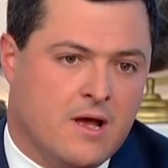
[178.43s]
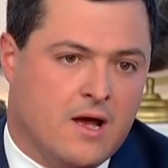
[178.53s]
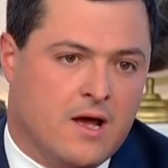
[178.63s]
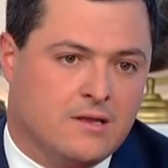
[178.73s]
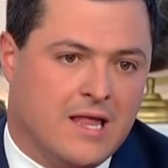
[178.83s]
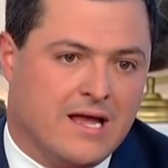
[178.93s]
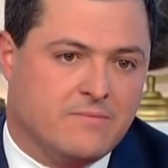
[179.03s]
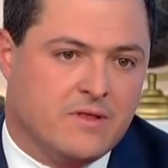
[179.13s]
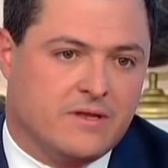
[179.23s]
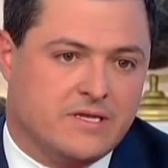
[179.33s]

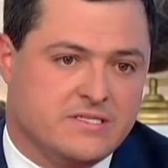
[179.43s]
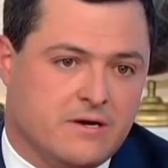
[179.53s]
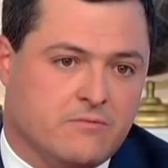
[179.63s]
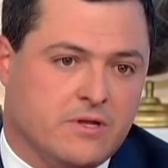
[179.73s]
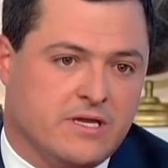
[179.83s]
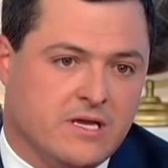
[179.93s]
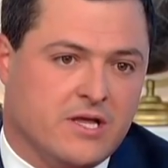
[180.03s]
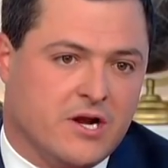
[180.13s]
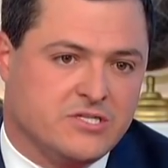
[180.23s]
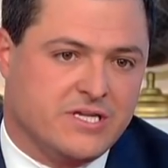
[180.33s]
liabilities that are really
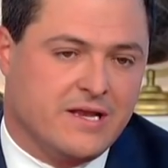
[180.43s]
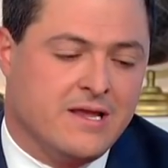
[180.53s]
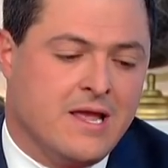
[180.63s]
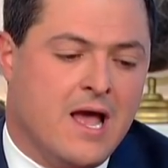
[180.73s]
killing our state.